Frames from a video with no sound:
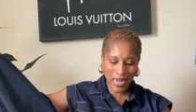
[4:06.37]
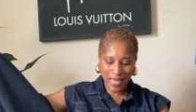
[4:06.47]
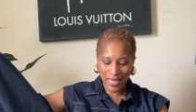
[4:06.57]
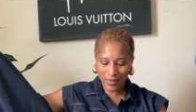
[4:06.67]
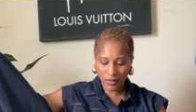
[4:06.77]

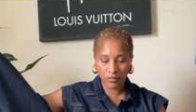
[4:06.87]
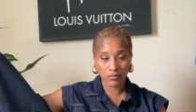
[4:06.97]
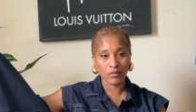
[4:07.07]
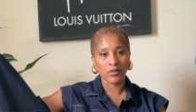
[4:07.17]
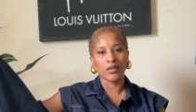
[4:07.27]
leg.
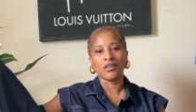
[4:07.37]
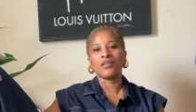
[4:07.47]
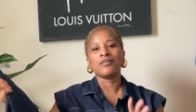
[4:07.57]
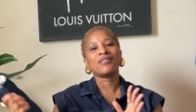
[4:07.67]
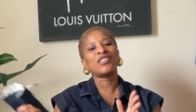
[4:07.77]

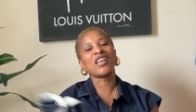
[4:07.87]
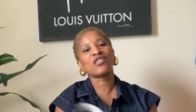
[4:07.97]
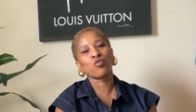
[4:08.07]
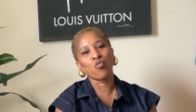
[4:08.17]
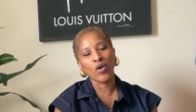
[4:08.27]

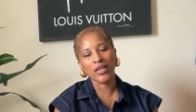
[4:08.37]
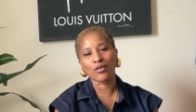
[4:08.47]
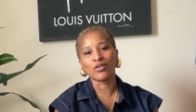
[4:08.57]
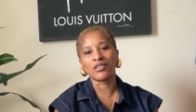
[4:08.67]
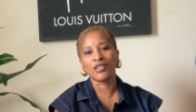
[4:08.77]
Just wait
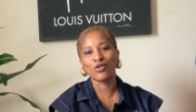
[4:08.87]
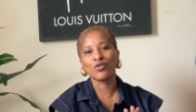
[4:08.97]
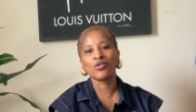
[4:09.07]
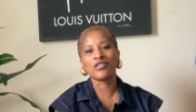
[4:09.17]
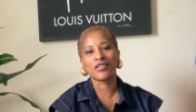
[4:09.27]
until
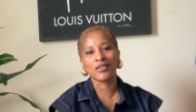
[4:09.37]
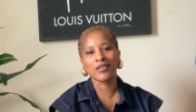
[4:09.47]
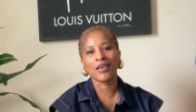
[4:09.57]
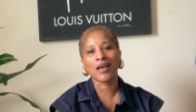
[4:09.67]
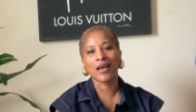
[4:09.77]
you
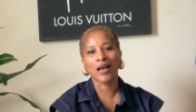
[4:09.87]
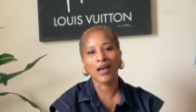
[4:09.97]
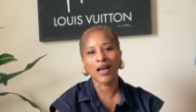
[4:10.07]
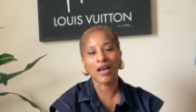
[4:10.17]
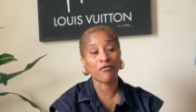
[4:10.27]
see
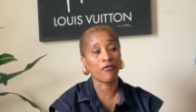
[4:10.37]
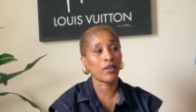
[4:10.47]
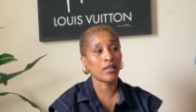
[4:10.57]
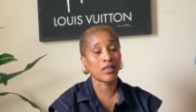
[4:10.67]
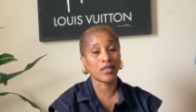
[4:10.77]
how I
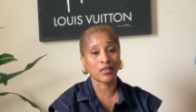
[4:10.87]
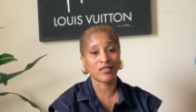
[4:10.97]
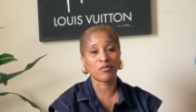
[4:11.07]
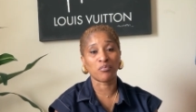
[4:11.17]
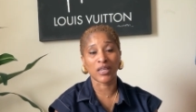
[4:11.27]
fit
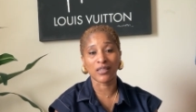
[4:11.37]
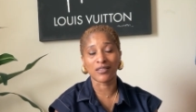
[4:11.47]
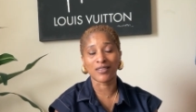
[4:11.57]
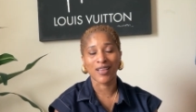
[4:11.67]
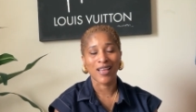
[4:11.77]
this
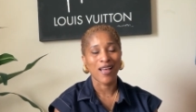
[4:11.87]
pants.